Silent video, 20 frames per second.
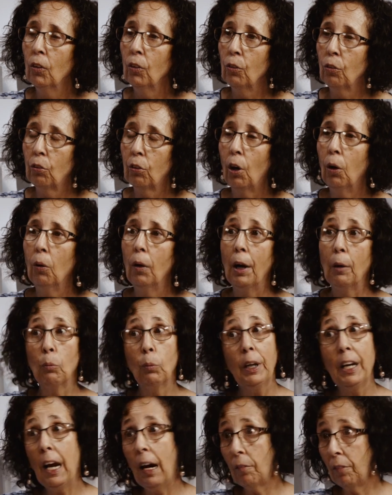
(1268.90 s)
So, and
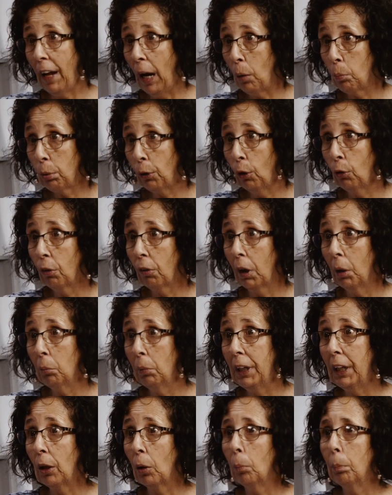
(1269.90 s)
we have that program
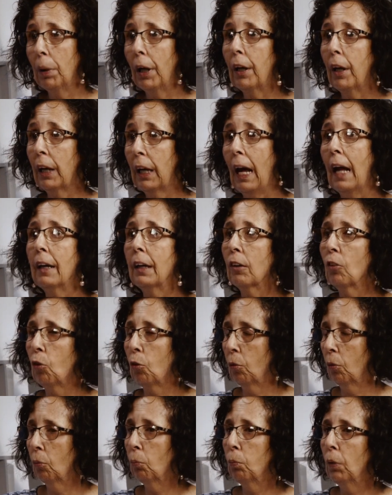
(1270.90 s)
here, but again,
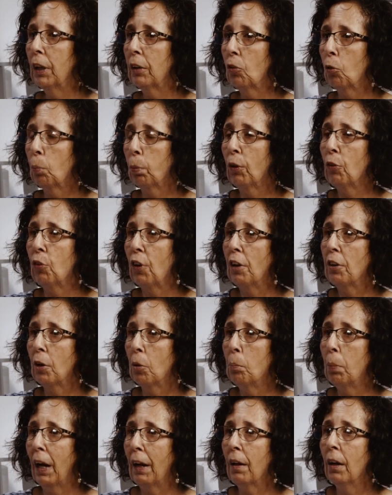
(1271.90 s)
it's presented
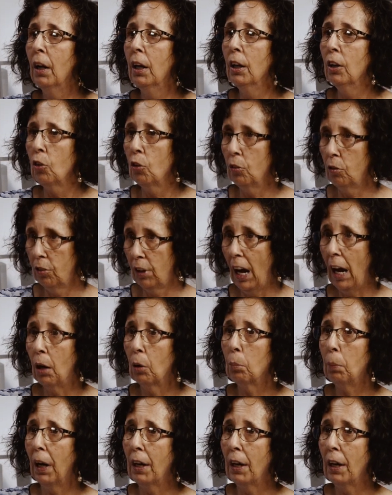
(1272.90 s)
by town.